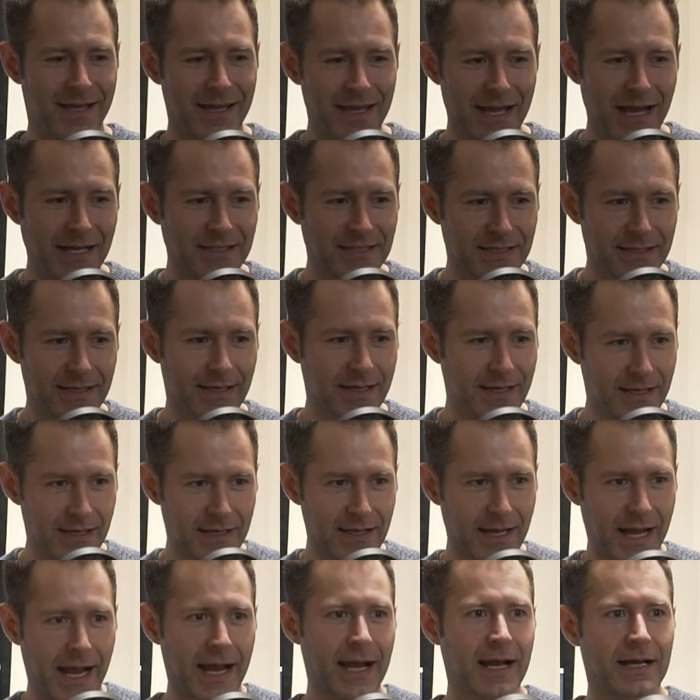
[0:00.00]
he
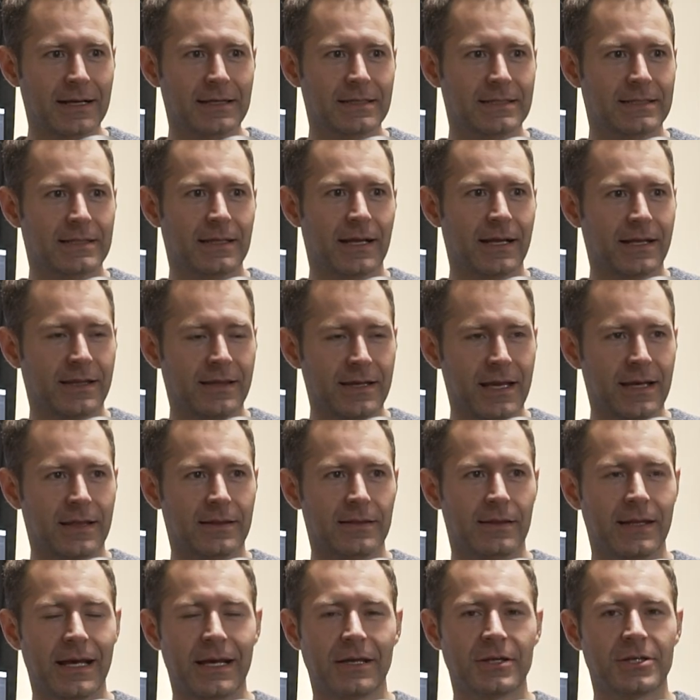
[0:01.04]
has like the
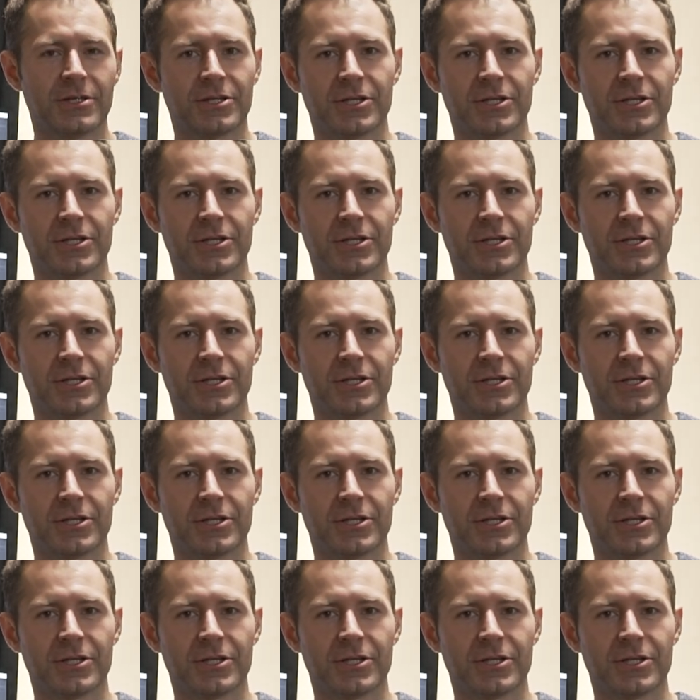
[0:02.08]
athletic